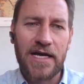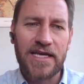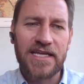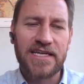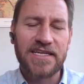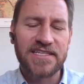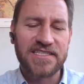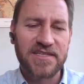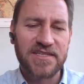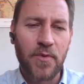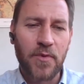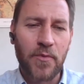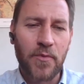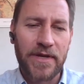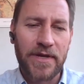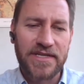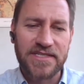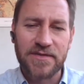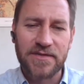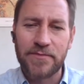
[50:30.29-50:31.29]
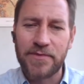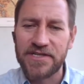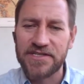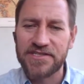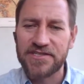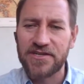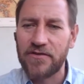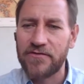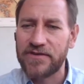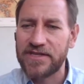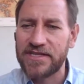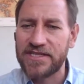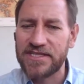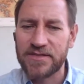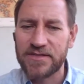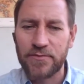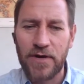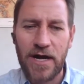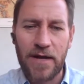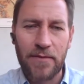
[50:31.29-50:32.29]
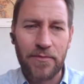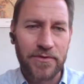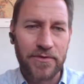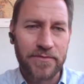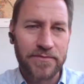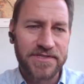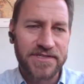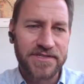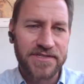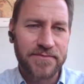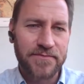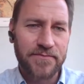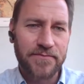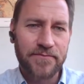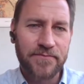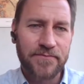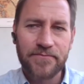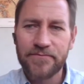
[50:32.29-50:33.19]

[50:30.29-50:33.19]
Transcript: getting some momentum on solving these problems?